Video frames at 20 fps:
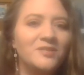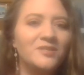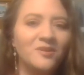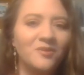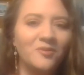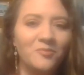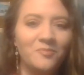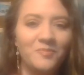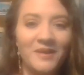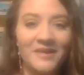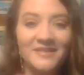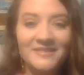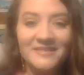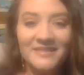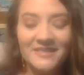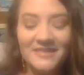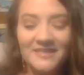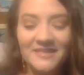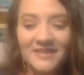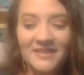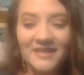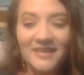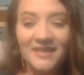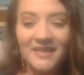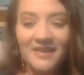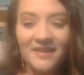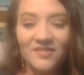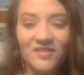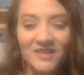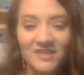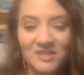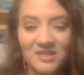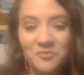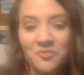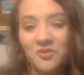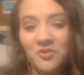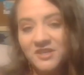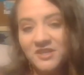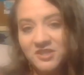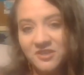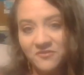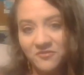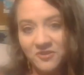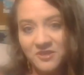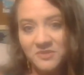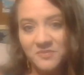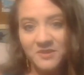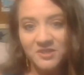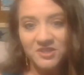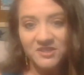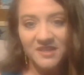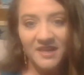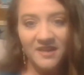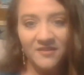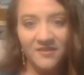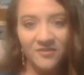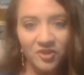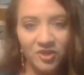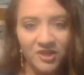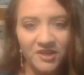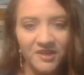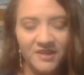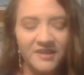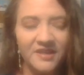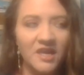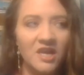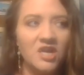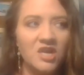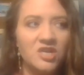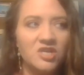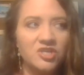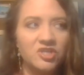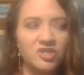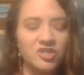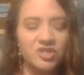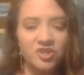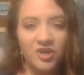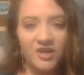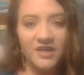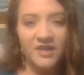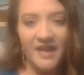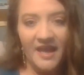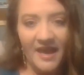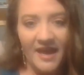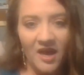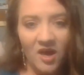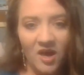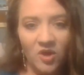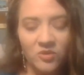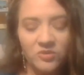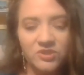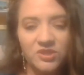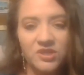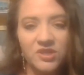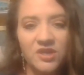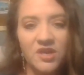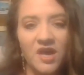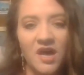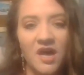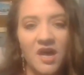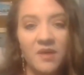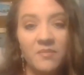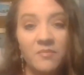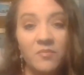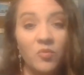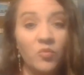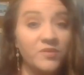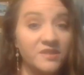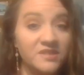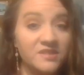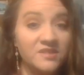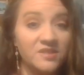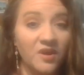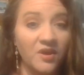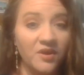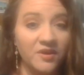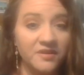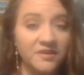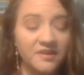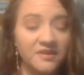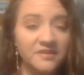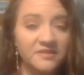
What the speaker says: So basically, the inspiration for As Much as I Ever Could started out with a song,